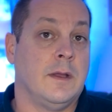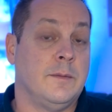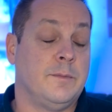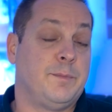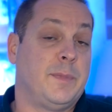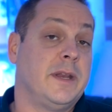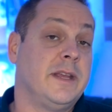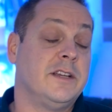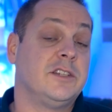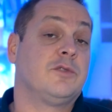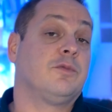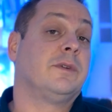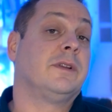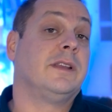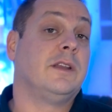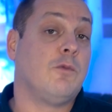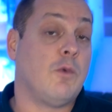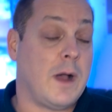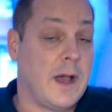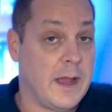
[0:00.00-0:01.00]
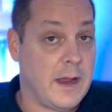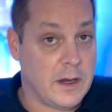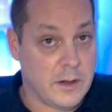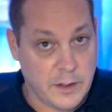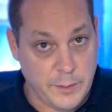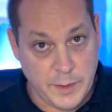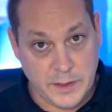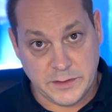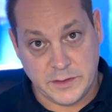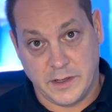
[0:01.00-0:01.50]
But here's really why our
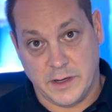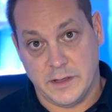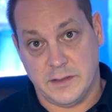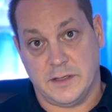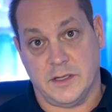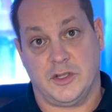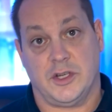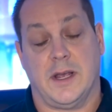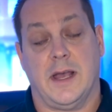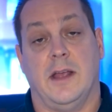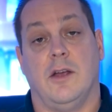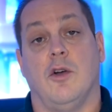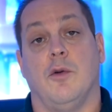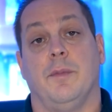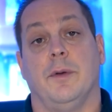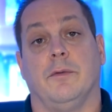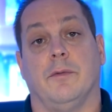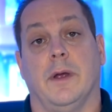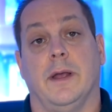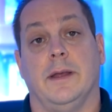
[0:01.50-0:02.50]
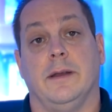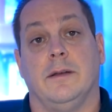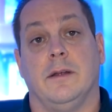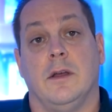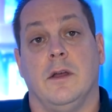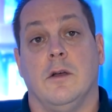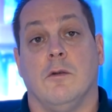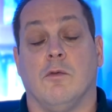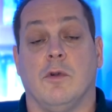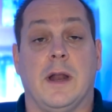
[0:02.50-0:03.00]
emails are getting such a high open rate.
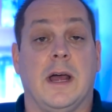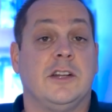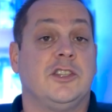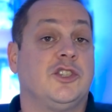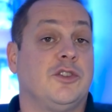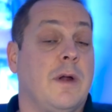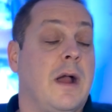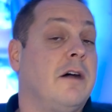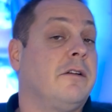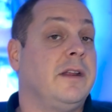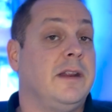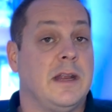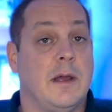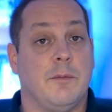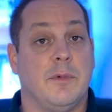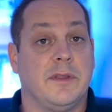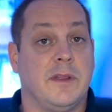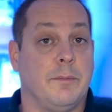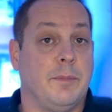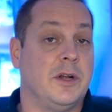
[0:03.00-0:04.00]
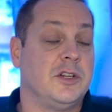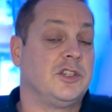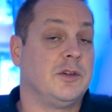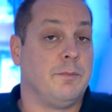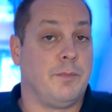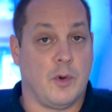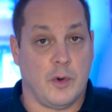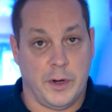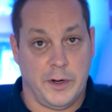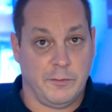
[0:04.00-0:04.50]
We're not drowning them with a bunch
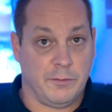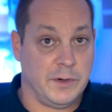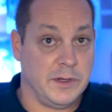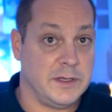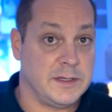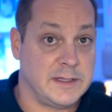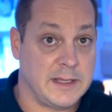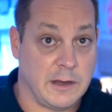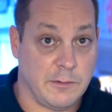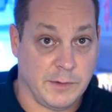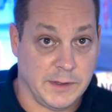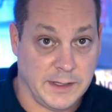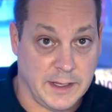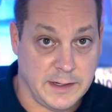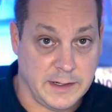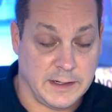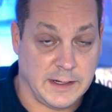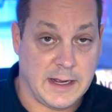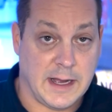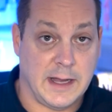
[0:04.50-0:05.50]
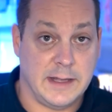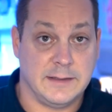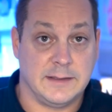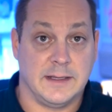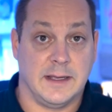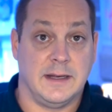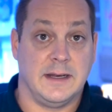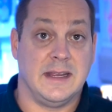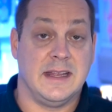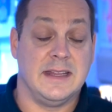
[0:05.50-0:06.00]
of boring real estate related
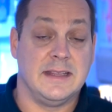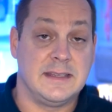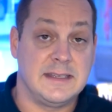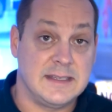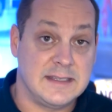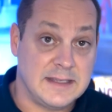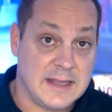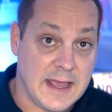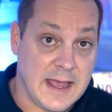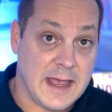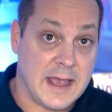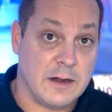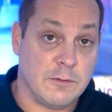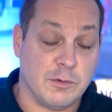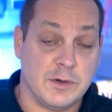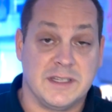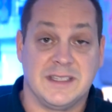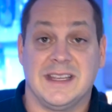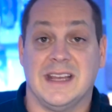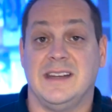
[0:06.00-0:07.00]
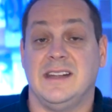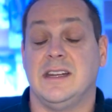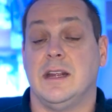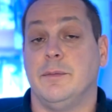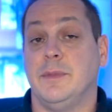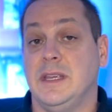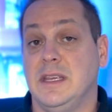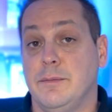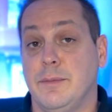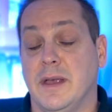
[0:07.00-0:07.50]
content. Instead, we're sending
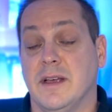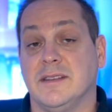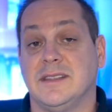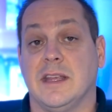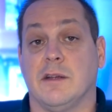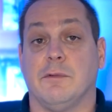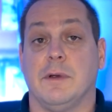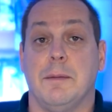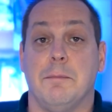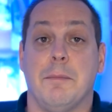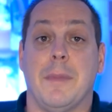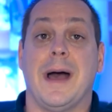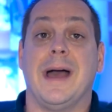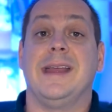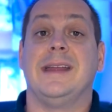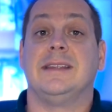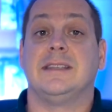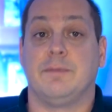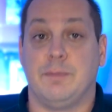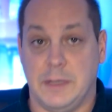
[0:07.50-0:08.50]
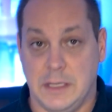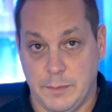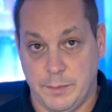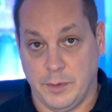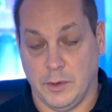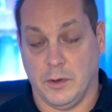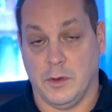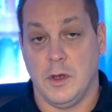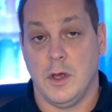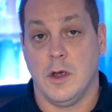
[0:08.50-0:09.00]
them emails that reminds
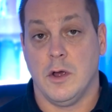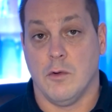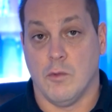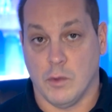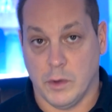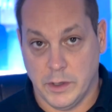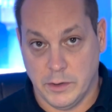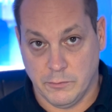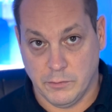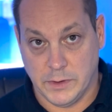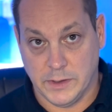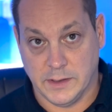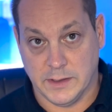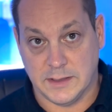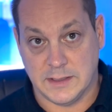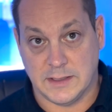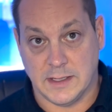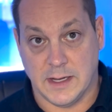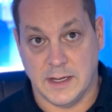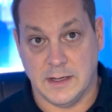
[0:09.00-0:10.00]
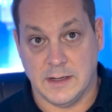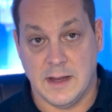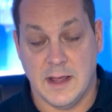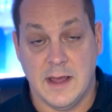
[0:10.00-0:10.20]
people we're in real estate.